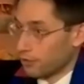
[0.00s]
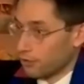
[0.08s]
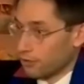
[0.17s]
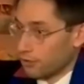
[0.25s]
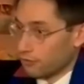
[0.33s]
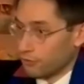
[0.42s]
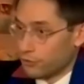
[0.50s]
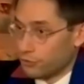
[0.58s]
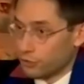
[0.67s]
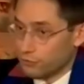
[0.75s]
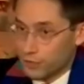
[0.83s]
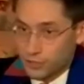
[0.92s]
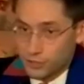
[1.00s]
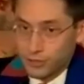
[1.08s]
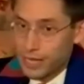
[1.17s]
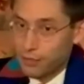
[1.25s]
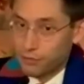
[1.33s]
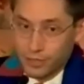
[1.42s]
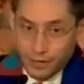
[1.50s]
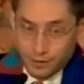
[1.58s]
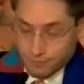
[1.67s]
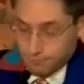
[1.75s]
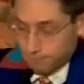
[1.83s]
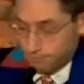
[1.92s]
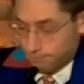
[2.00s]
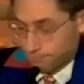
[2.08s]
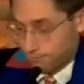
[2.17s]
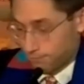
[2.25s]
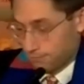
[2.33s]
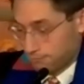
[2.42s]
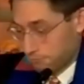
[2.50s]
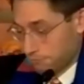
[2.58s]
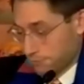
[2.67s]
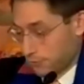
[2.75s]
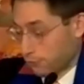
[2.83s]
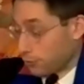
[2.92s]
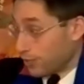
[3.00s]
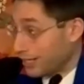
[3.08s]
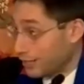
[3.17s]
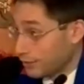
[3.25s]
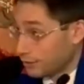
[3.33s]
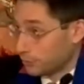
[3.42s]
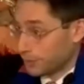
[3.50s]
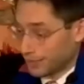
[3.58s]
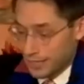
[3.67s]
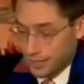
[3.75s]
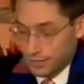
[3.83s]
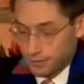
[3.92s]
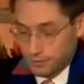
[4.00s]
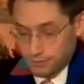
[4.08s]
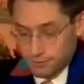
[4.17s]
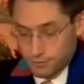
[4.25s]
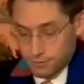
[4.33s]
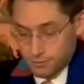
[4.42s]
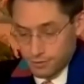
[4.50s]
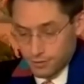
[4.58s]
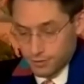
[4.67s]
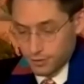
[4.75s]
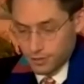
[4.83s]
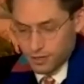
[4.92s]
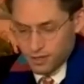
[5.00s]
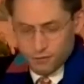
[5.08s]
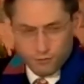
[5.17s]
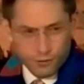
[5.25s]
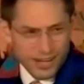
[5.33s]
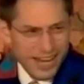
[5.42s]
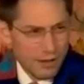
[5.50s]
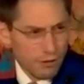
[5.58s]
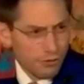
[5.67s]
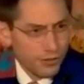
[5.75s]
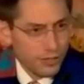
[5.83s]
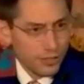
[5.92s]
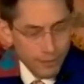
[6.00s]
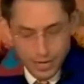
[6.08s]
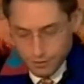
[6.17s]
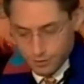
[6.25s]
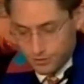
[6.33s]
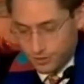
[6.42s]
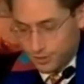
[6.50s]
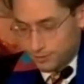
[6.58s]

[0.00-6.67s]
for universal health care, for a healed planet, for a healthy democracy,